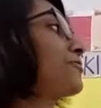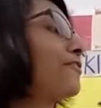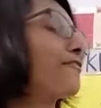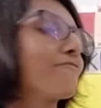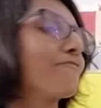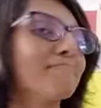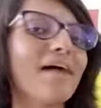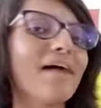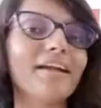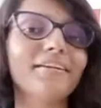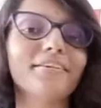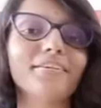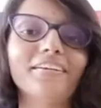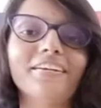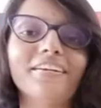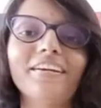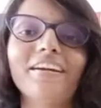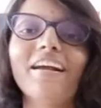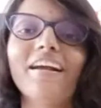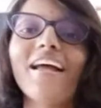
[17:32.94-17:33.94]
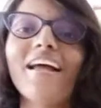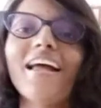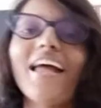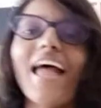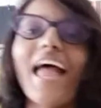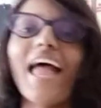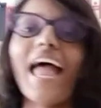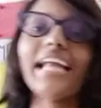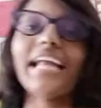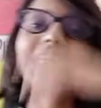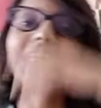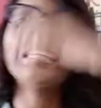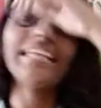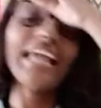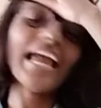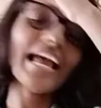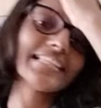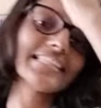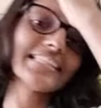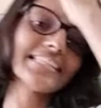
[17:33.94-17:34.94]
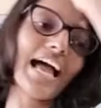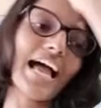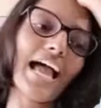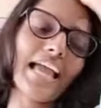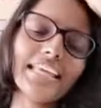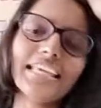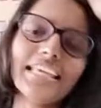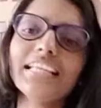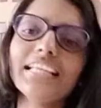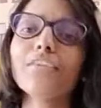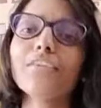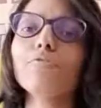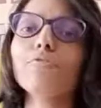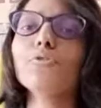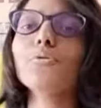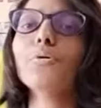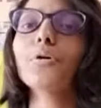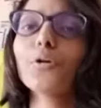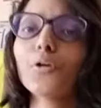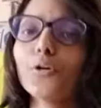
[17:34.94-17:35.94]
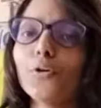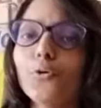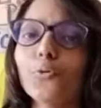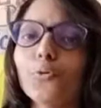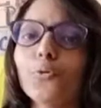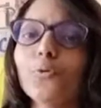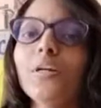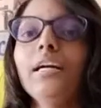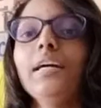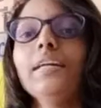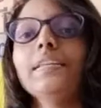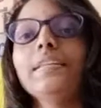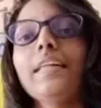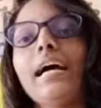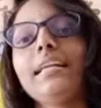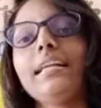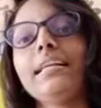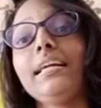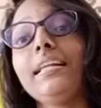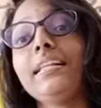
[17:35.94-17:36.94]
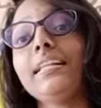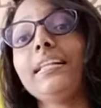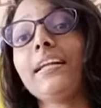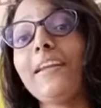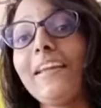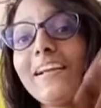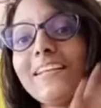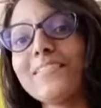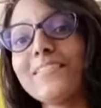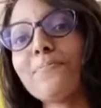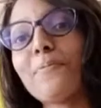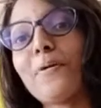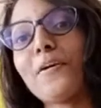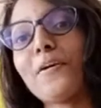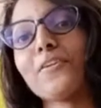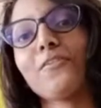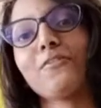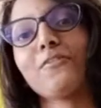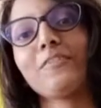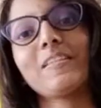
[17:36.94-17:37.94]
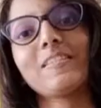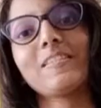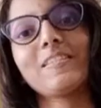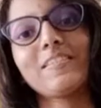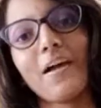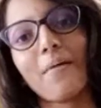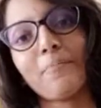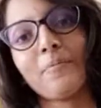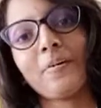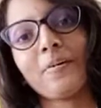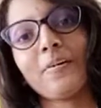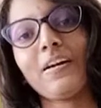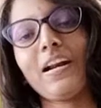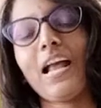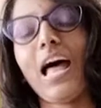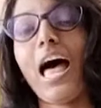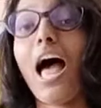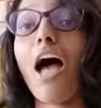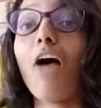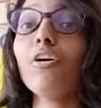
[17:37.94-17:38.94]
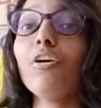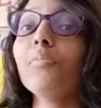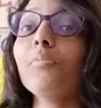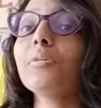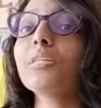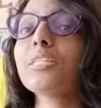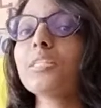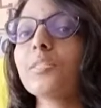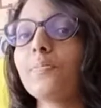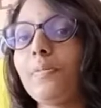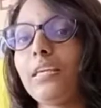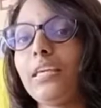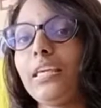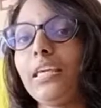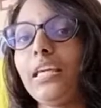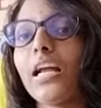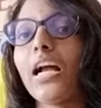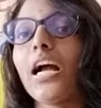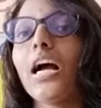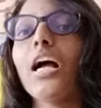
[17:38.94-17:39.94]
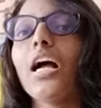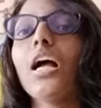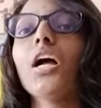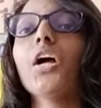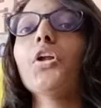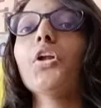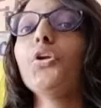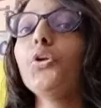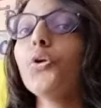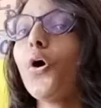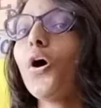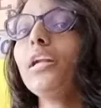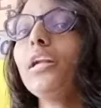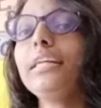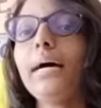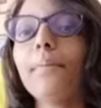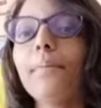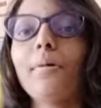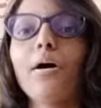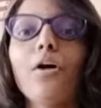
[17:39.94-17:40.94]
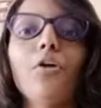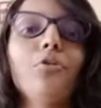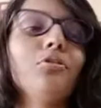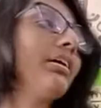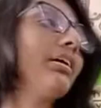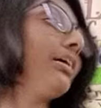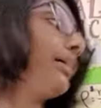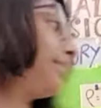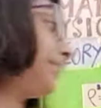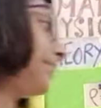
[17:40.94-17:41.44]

of matter. And yes, I can give you a clue that in the next part of this chapter, I will be speaking not about